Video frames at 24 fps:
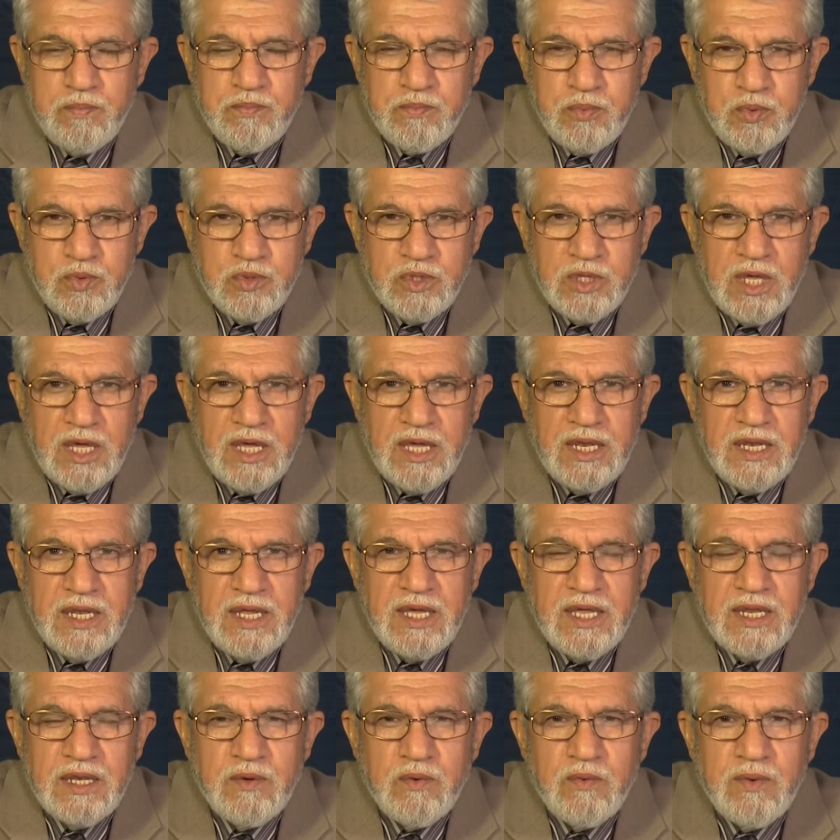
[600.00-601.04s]
put
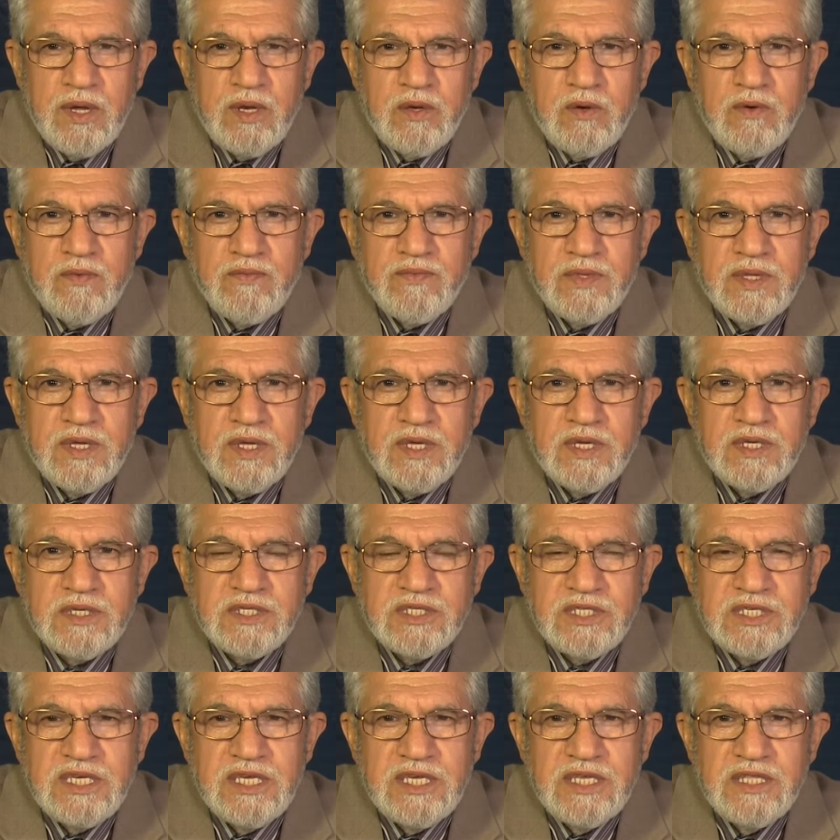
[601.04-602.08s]
in one of the
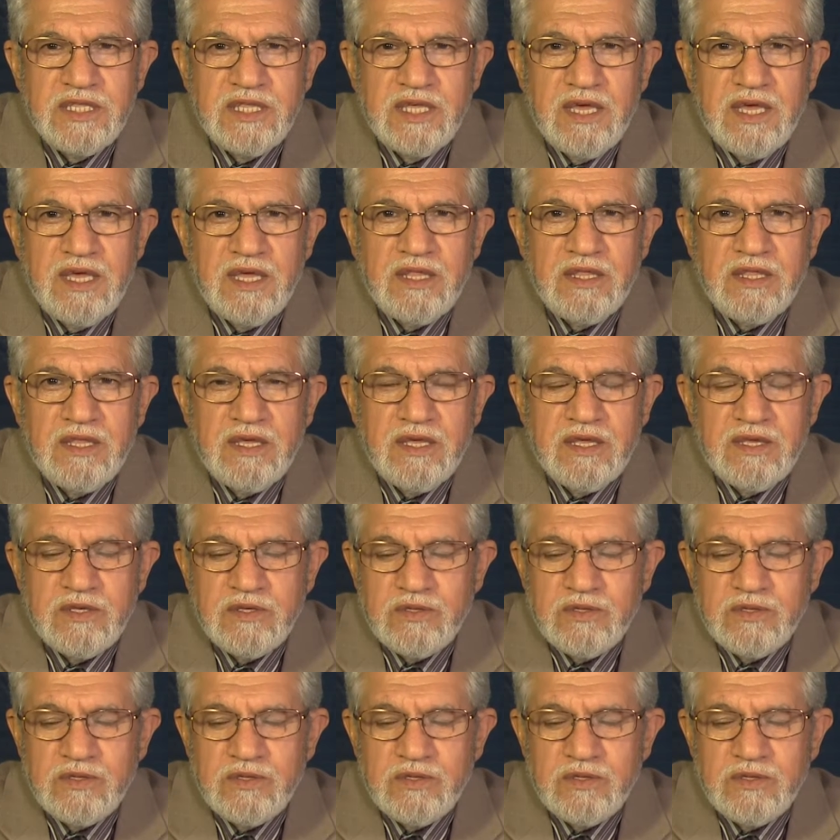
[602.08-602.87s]
seed in the